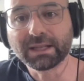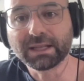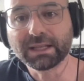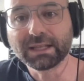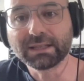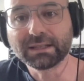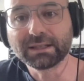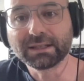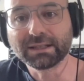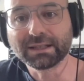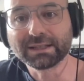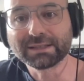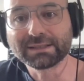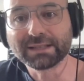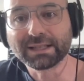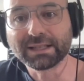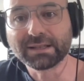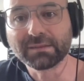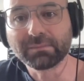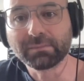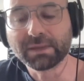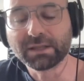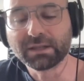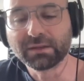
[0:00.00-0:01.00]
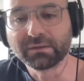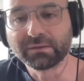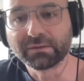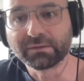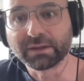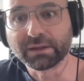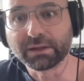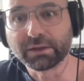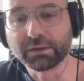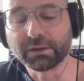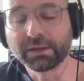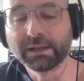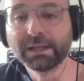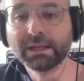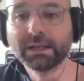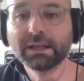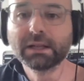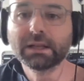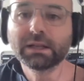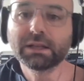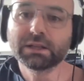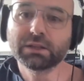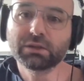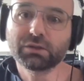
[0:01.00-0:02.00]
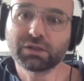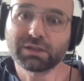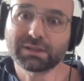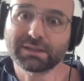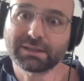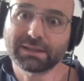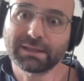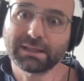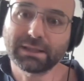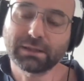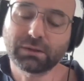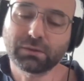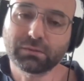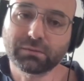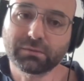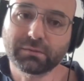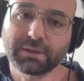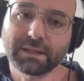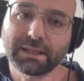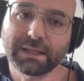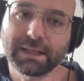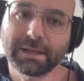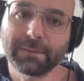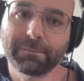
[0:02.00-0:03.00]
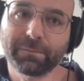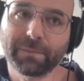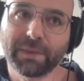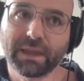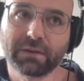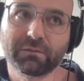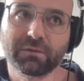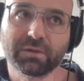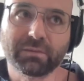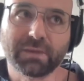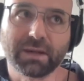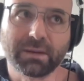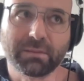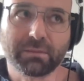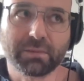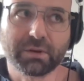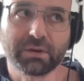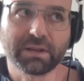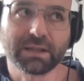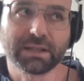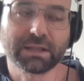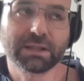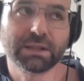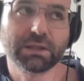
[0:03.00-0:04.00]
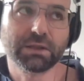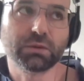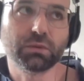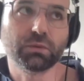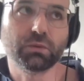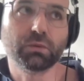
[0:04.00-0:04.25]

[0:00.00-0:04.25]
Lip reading: index and middle finger. You just need to really remember that